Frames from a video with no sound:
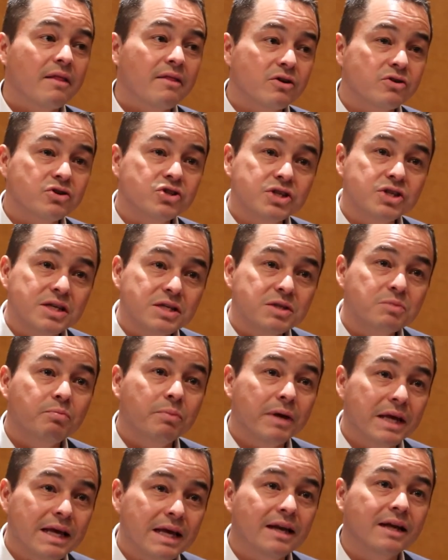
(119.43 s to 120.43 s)
they're
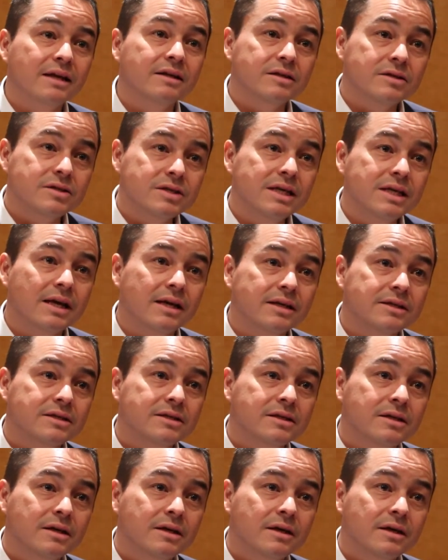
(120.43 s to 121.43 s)
just beginning to see us."